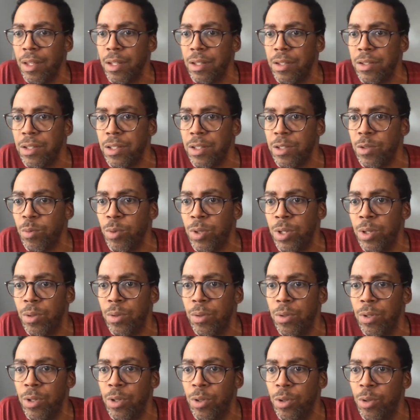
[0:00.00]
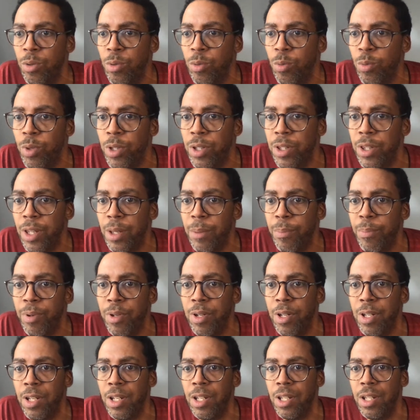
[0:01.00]
It says we don't know what they
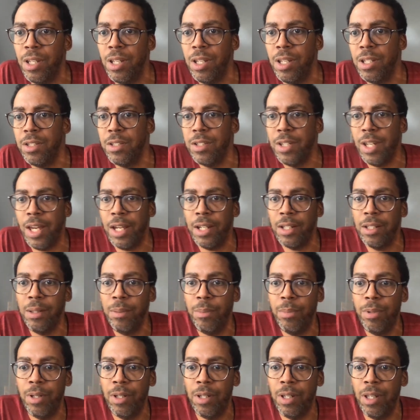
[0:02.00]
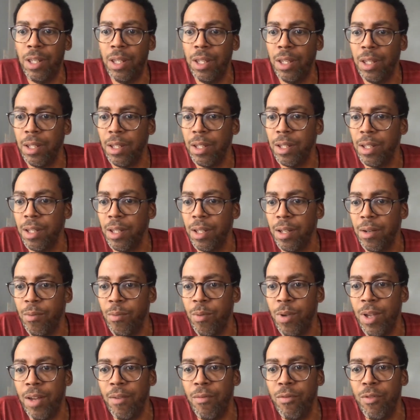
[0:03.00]
put in it exactly, Billy.
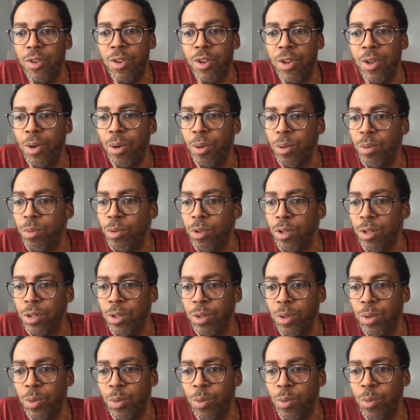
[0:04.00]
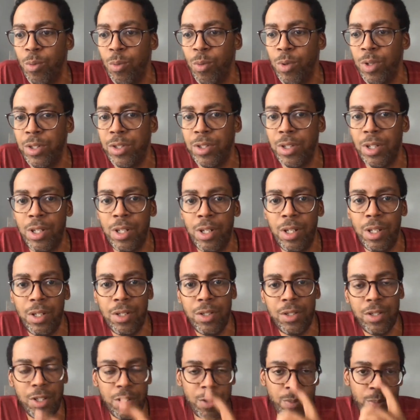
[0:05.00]
We have no clue what's in it
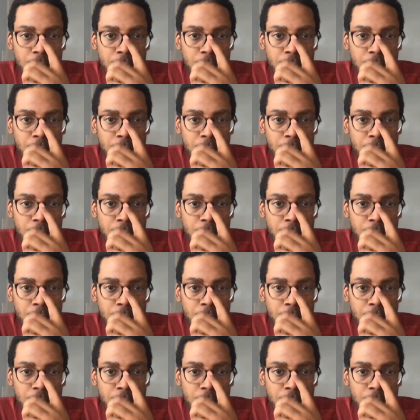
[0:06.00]
just